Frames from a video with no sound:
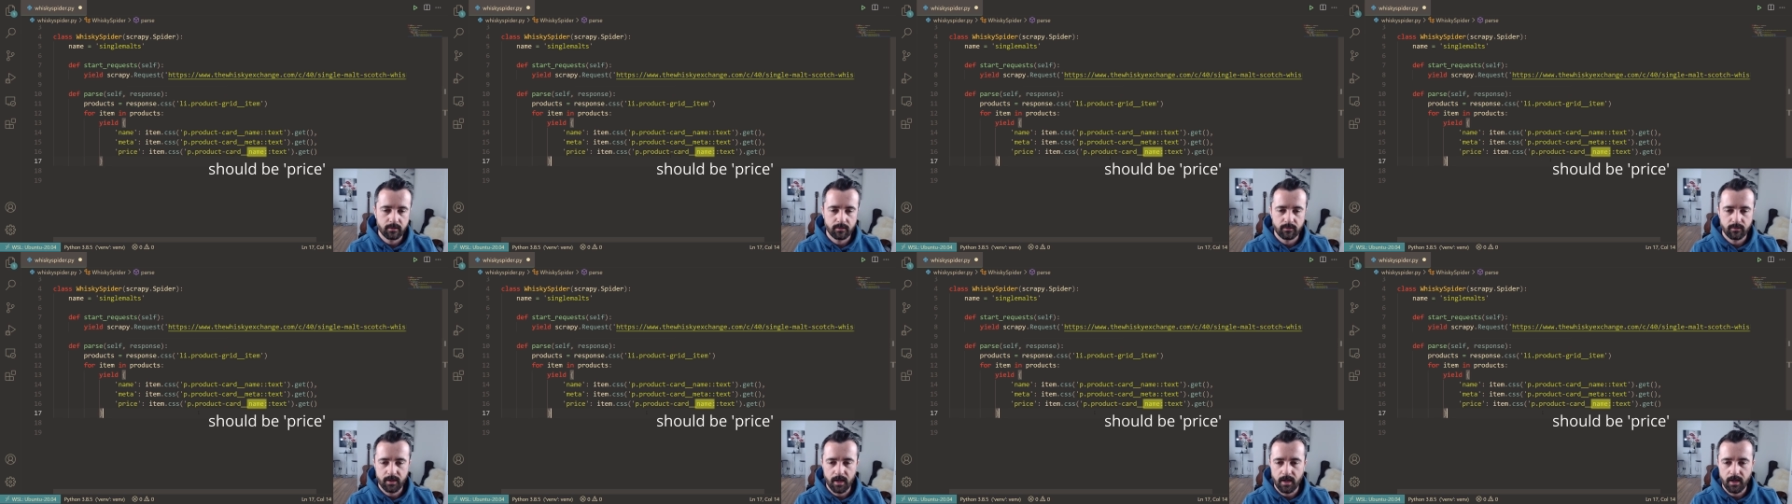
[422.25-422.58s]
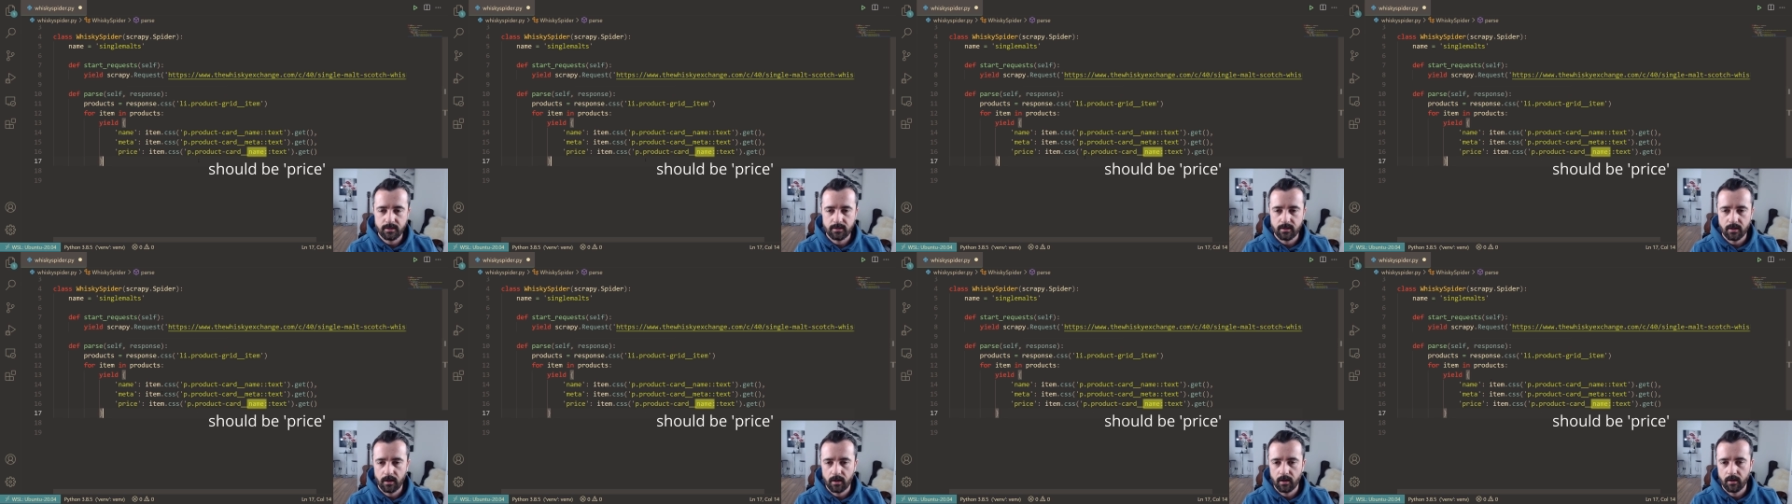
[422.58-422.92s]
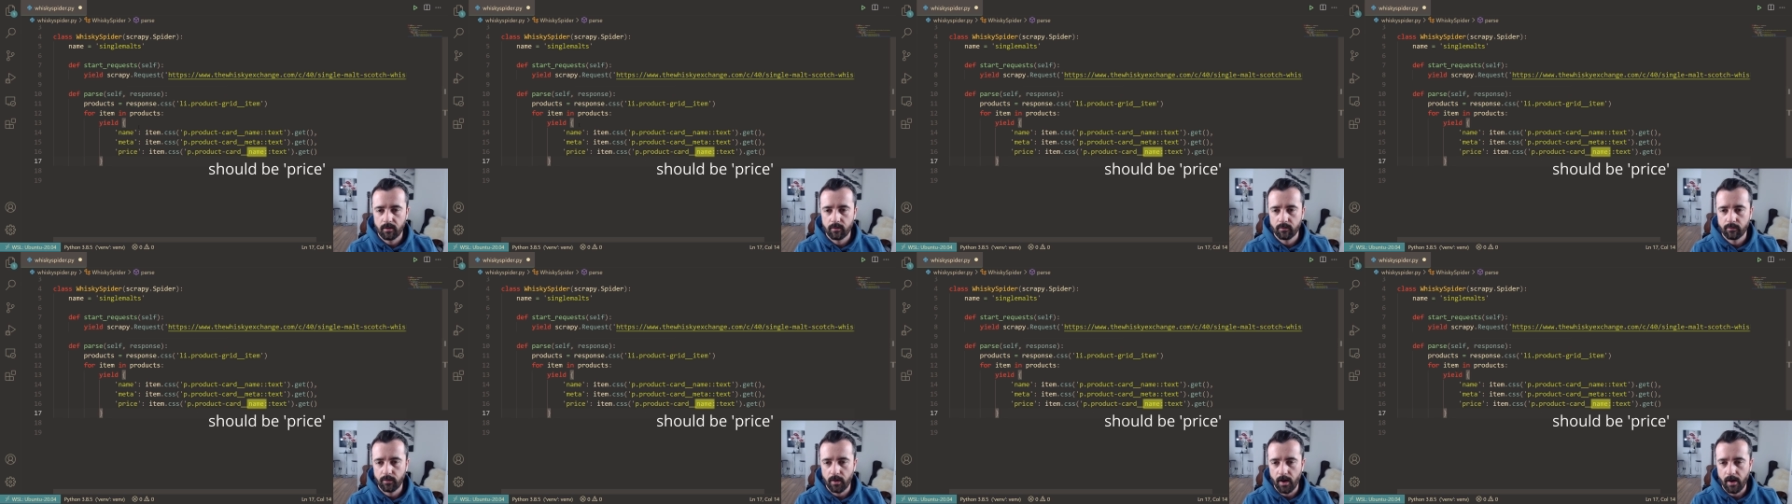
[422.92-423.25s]
of data
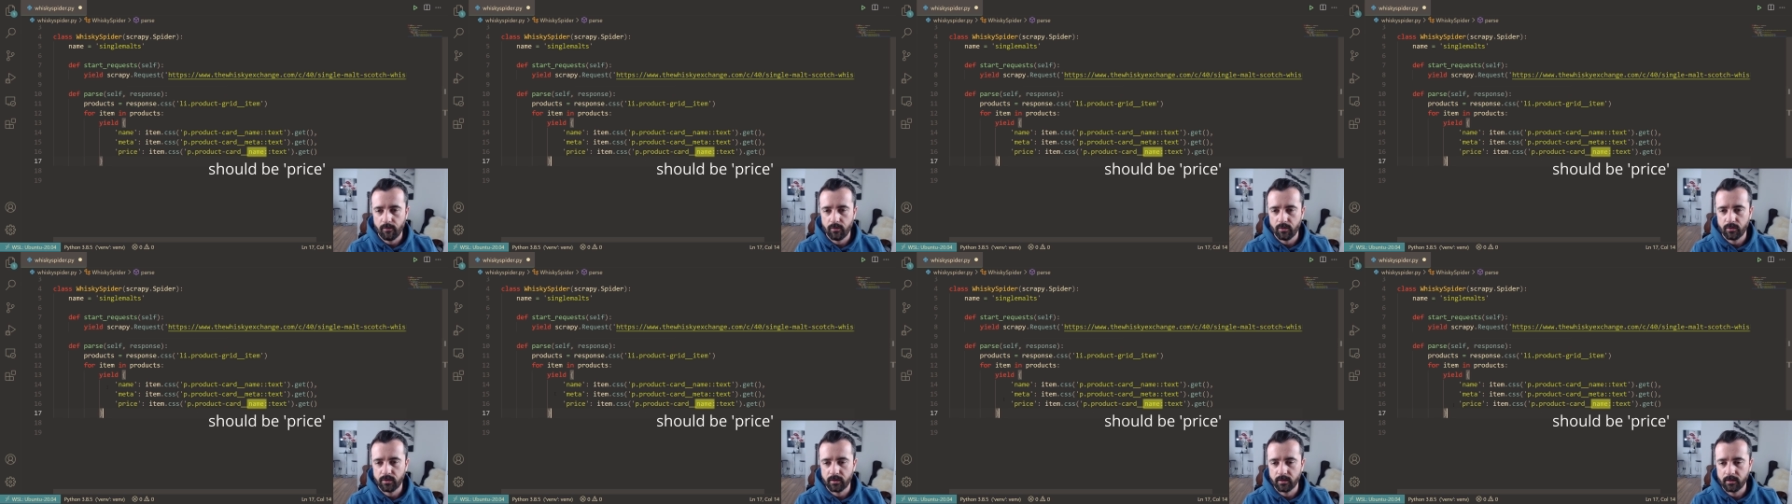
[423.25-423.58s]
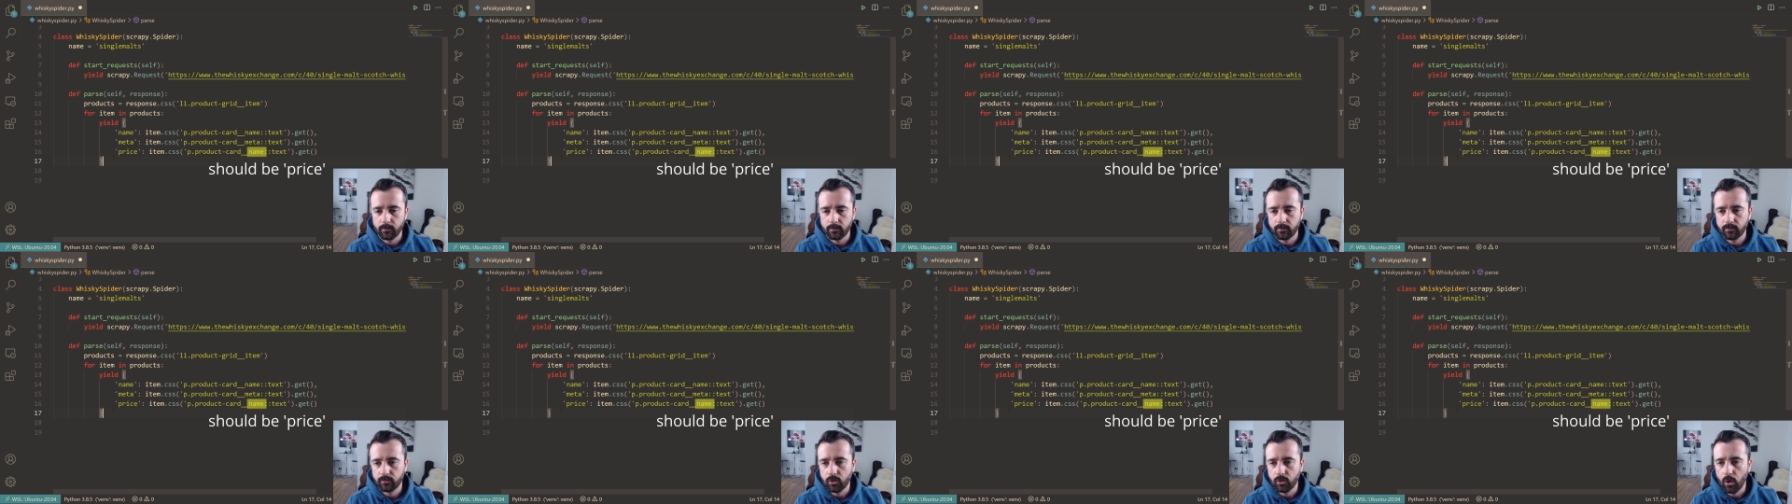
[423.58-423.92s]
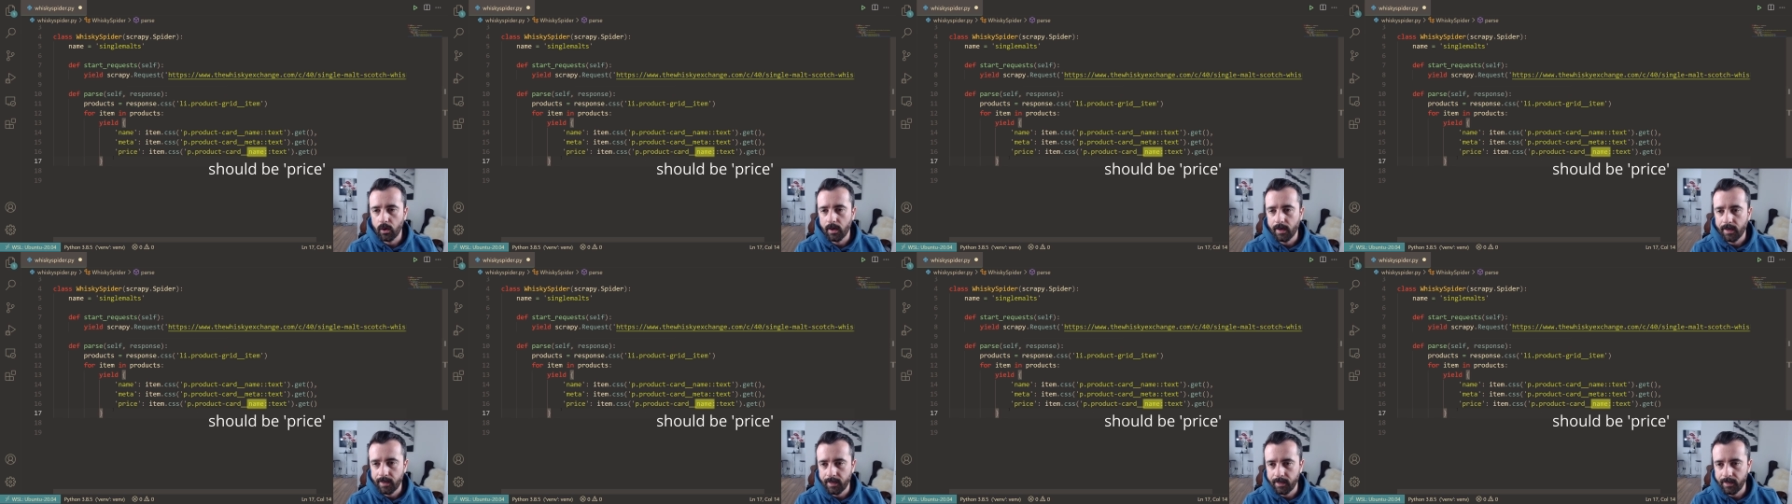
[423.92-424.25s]
for everything that we've
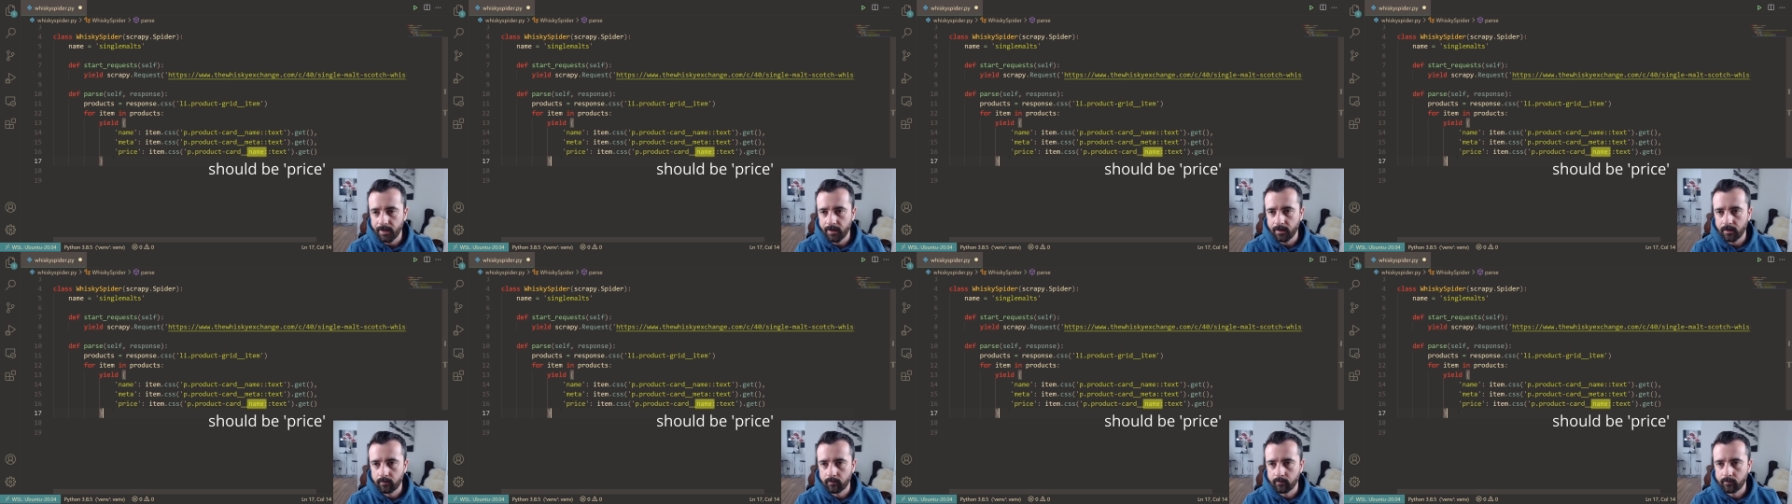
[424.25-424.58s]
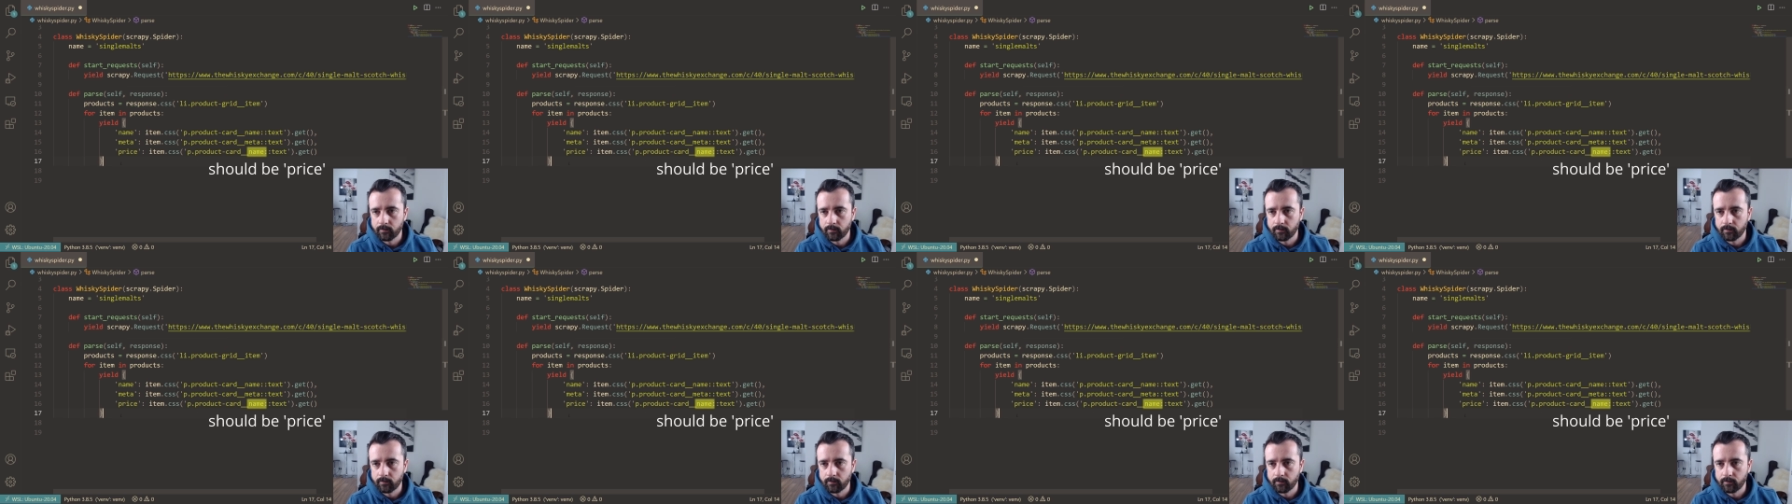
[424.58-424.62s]
got here.